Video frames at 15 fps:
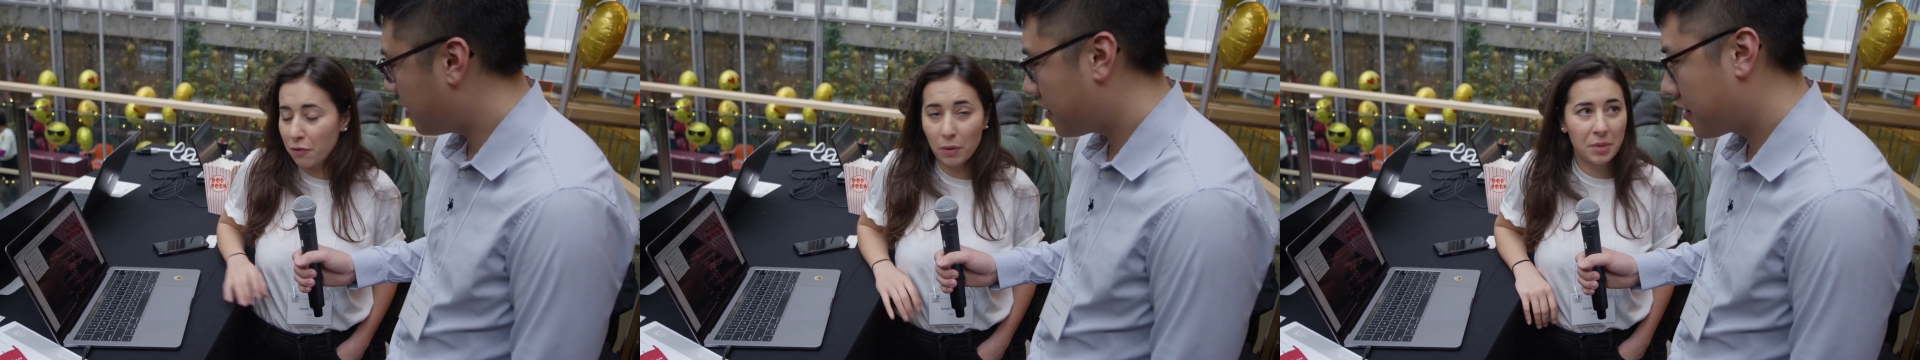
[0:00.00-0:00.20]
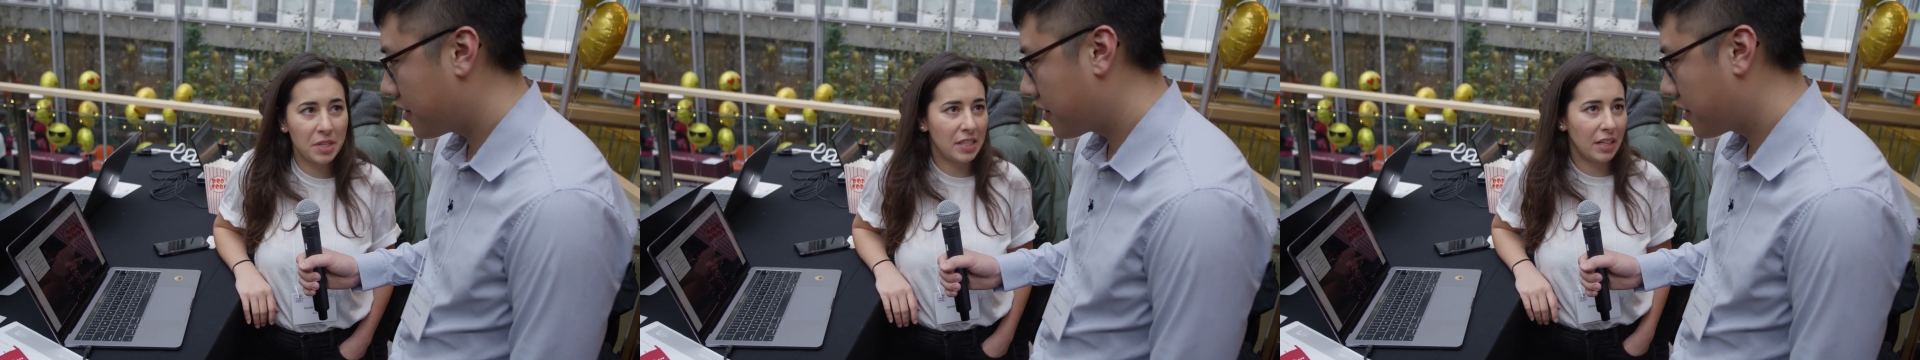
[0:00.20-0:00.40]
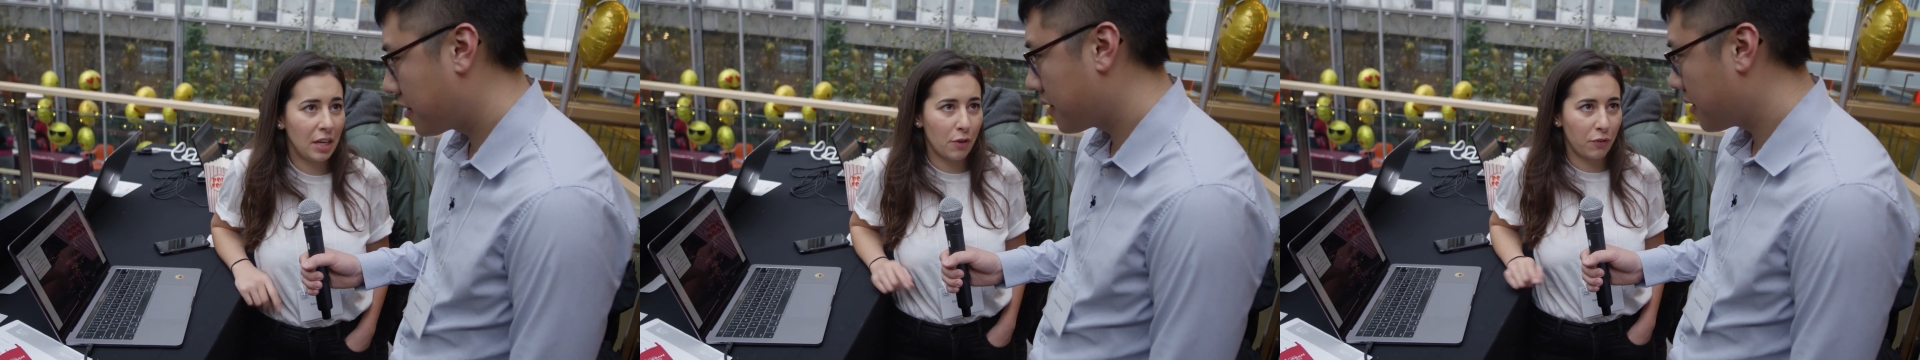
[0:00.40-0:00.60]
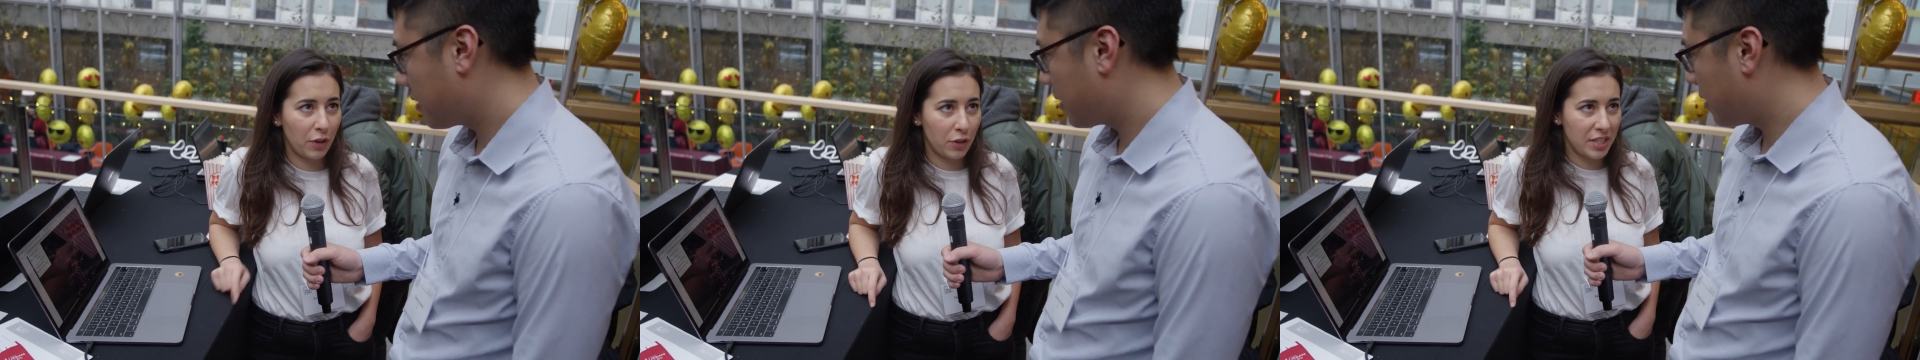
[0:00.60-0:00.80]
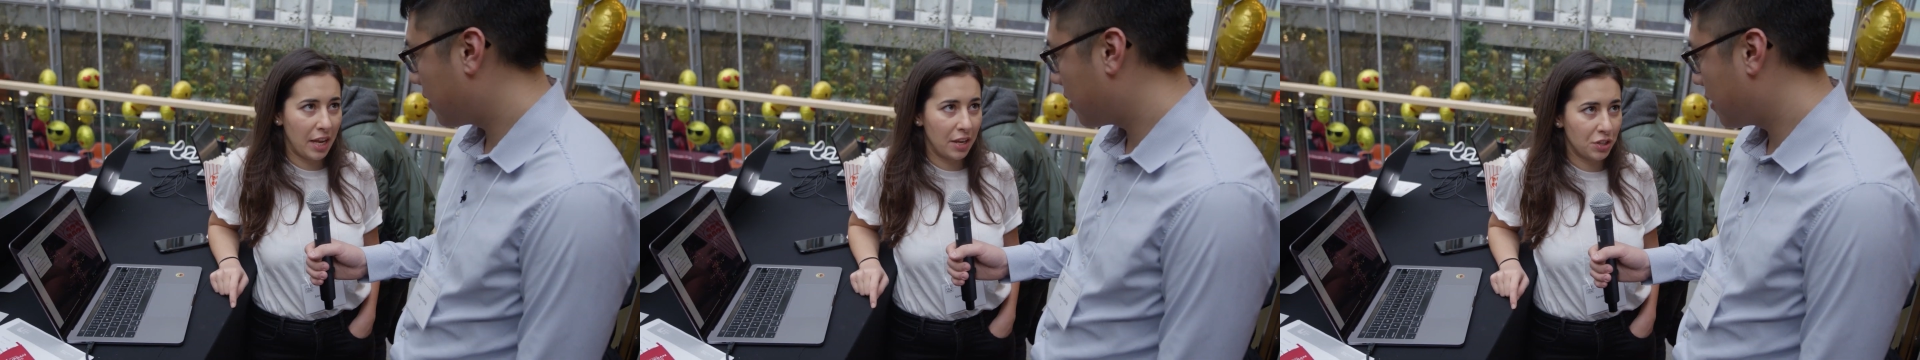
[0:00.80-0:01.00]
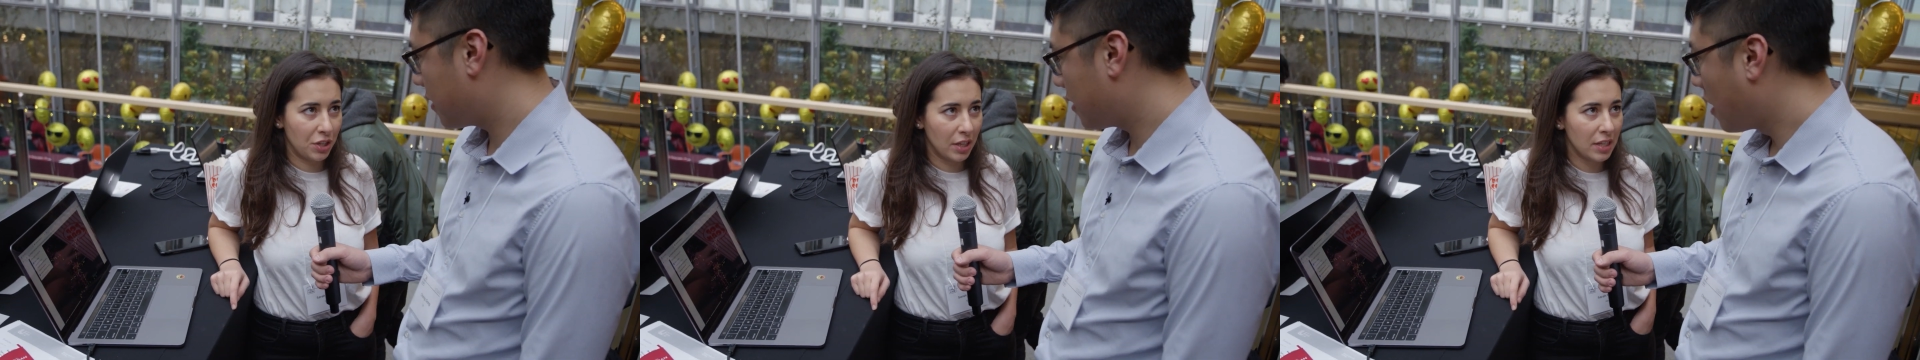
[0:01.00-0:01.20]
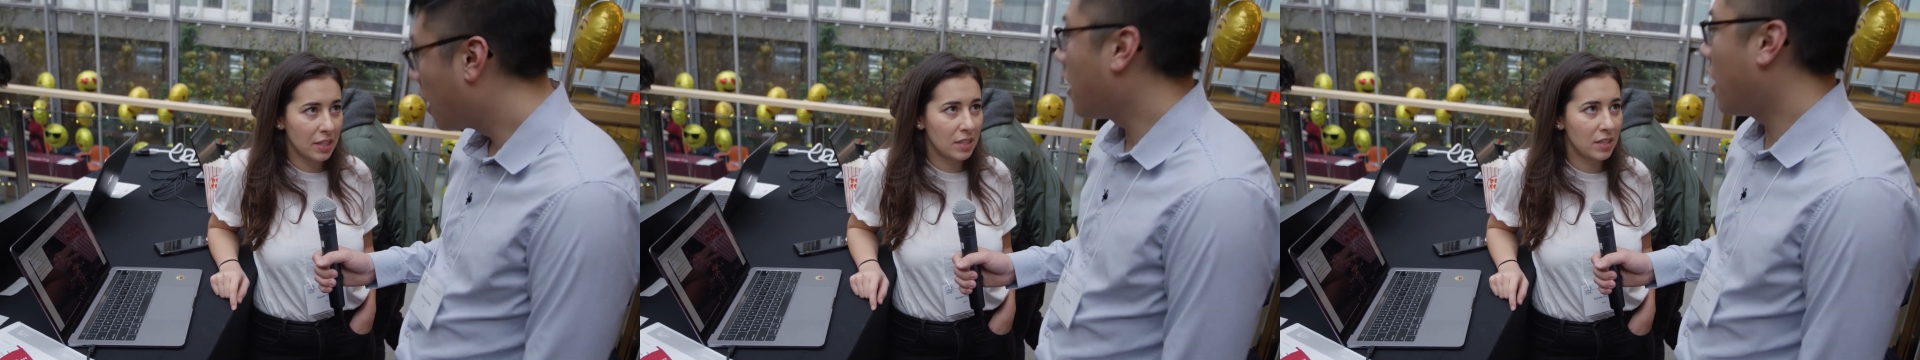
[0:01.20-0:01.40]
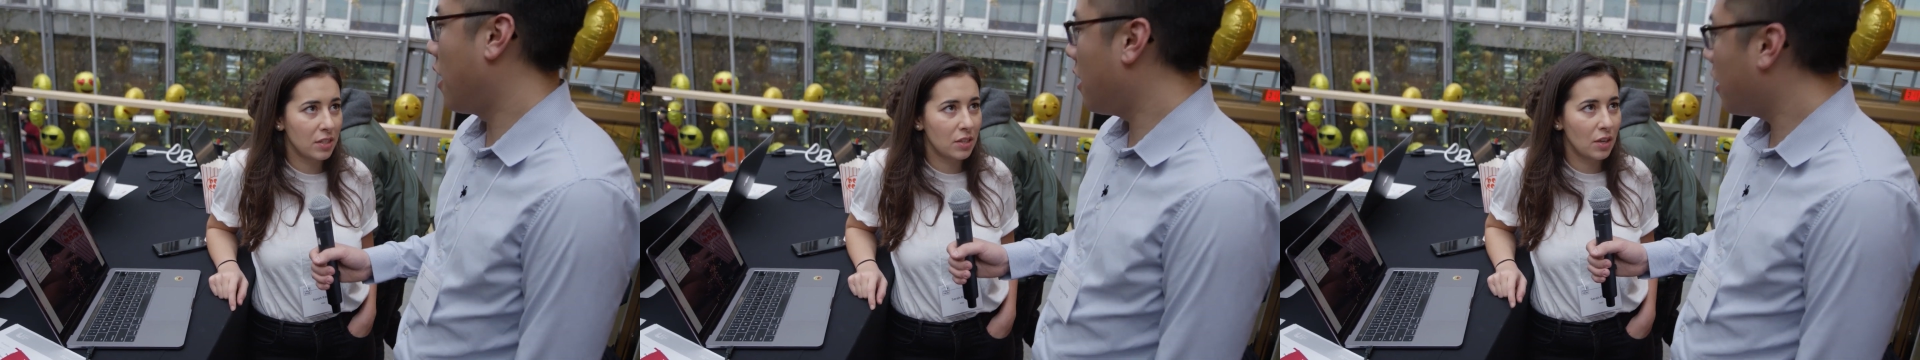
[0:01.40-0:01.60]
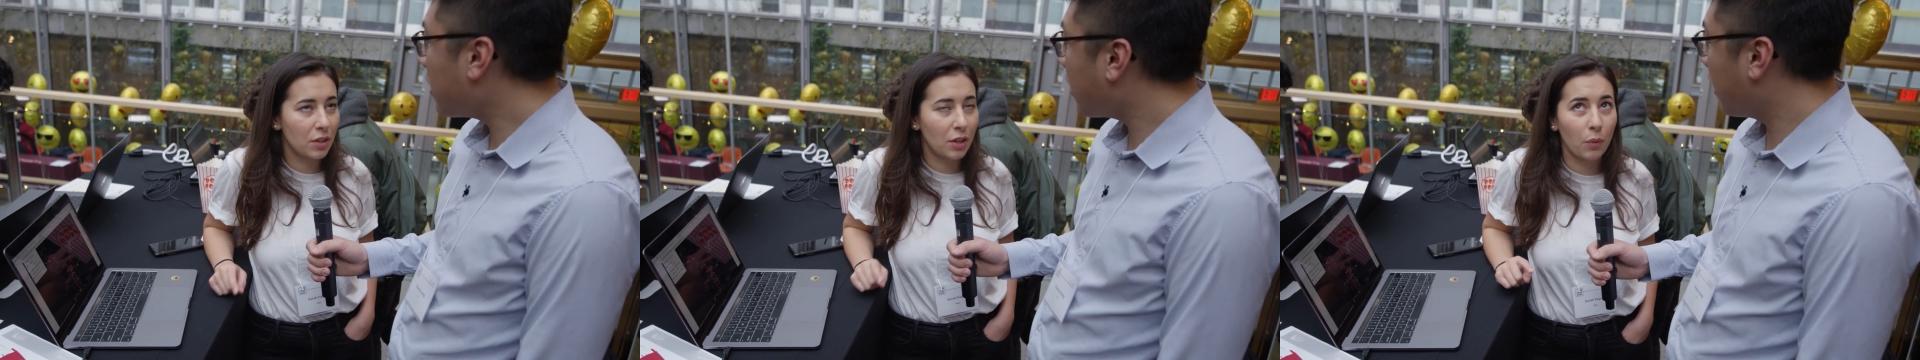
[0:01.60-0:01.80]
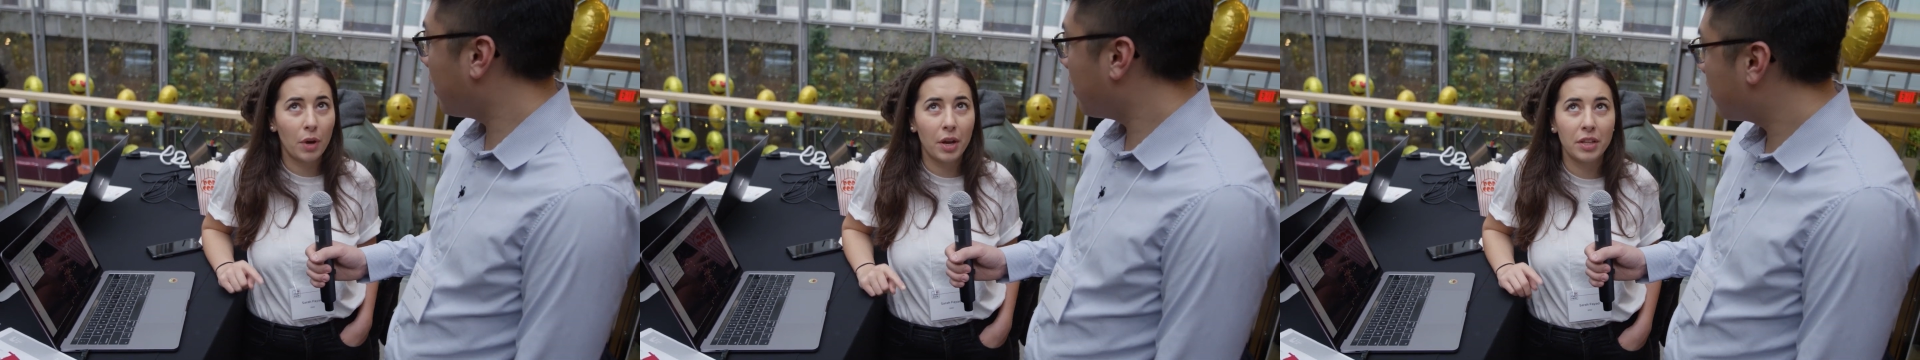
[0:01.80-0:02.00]
Speaker 1: are from the city of Los Angeles.
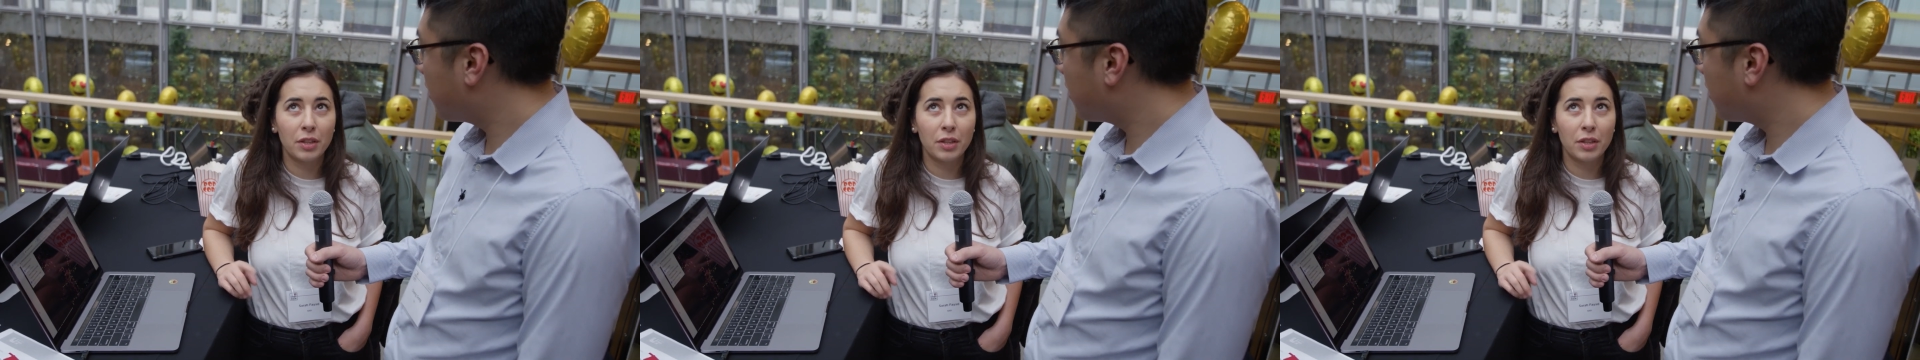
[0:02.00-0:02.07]
So they were